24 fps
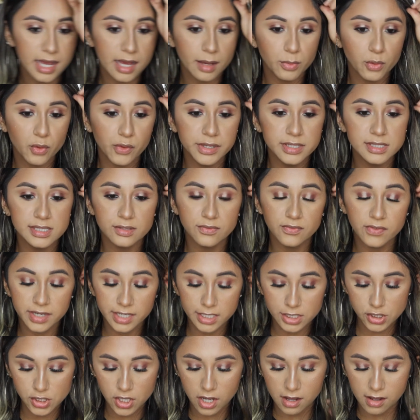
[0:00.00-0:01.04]
I'm going to
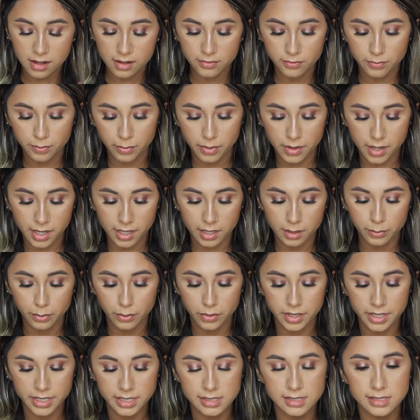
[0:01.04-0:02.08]
finish off by
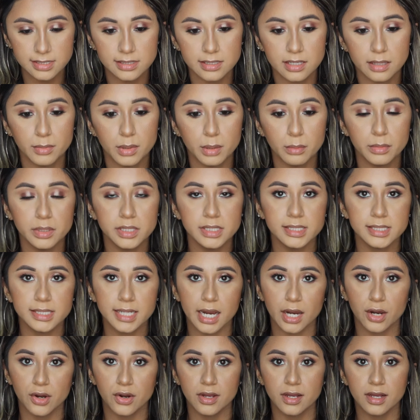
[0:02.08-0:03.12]
putting some
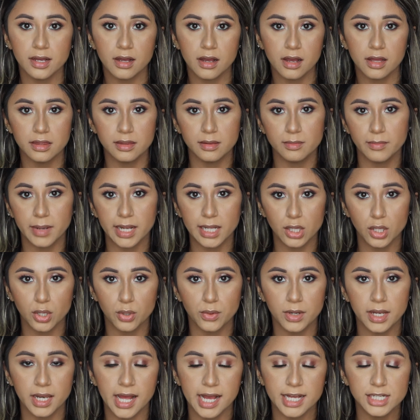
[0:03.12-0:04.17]
mascara on my
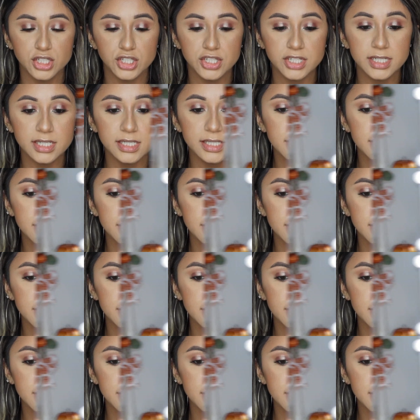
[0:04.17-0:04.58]
lower lashes.